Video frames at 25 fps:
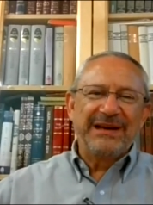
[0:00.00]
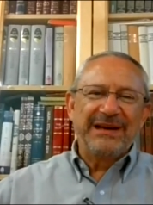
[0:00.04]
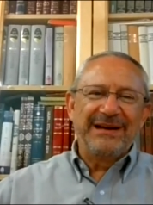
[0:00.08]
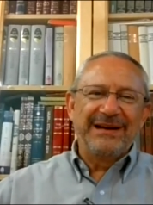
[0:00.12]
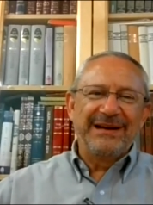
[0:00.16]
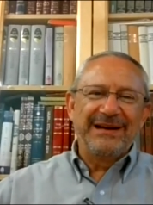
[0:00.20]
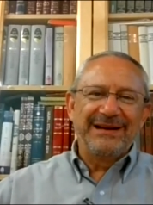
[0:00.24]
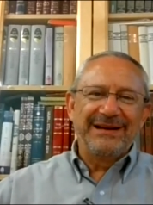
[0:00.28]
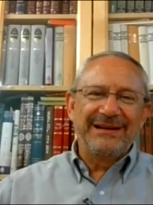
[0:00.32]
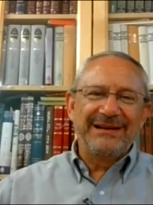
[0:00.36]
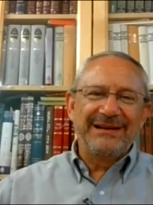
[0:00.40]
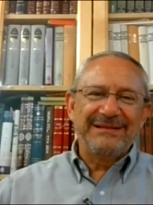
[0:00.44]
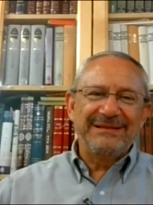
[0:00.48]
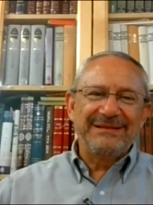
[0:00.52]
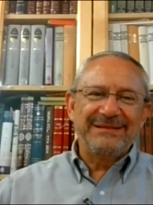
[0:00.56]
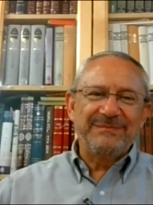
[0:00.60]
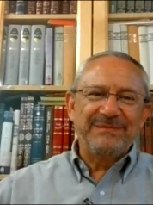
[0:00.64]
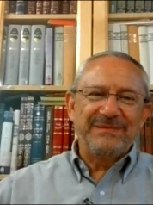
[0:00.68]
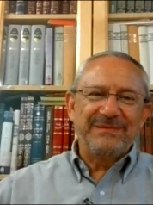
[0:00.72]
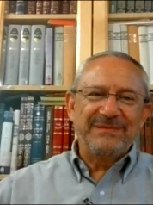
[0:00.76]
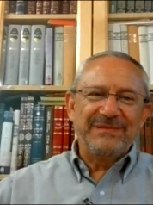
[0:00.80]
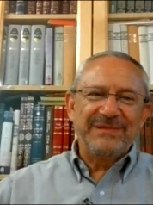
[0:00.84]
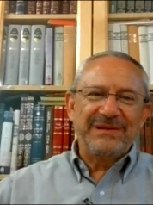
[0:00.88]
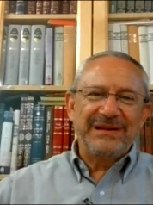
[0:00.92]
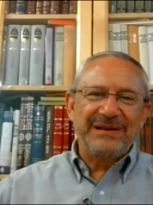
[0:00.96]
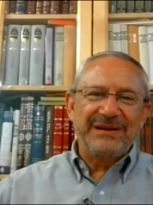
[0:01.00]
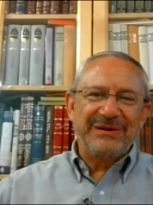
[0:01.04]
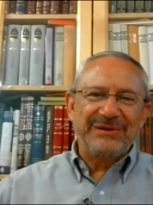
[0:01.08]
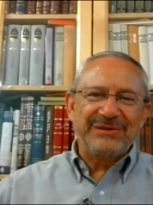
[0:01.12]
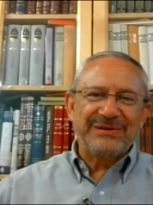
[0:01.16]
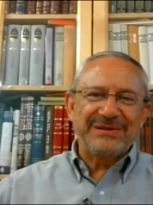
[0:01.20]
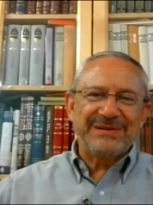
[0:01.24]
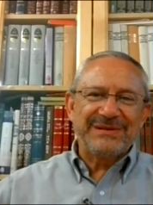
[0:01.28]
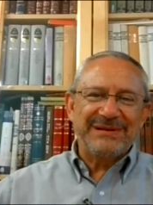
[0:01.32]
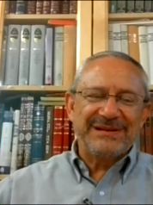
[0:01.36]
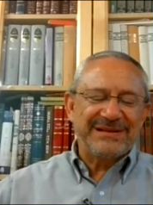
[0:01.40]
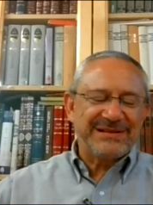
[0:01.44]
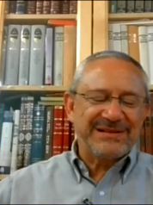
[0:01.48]

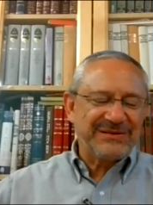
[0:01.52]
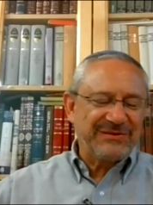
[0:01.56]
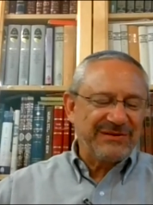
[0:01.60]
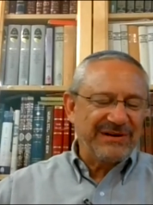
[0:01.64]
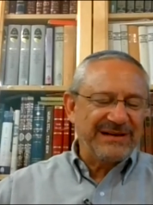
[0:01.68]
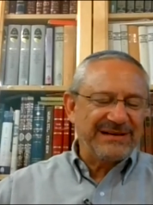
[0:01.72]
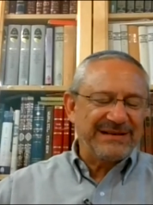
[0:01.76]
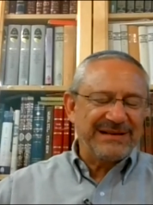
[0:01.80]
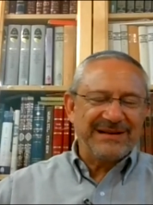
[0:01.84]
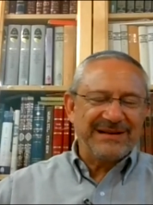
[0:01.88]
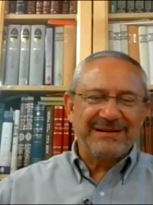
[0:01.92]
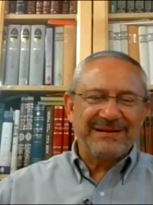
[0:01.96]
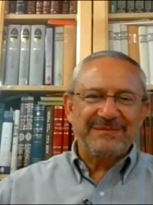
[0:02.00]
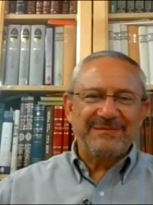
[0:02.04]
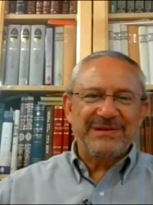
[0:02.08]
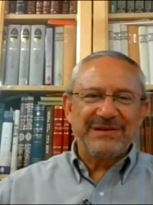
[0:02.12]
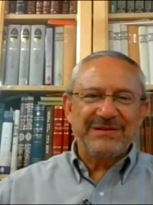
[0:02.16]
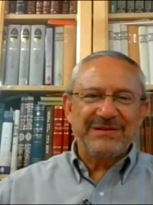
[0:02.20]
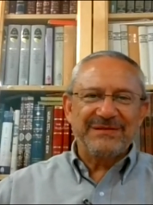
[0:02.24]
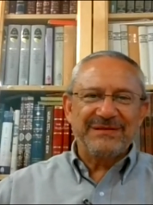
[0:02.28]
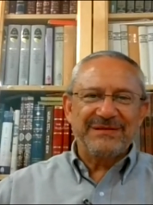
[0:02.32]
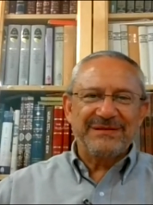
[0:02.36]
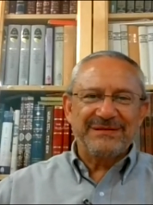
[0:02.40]
It's great to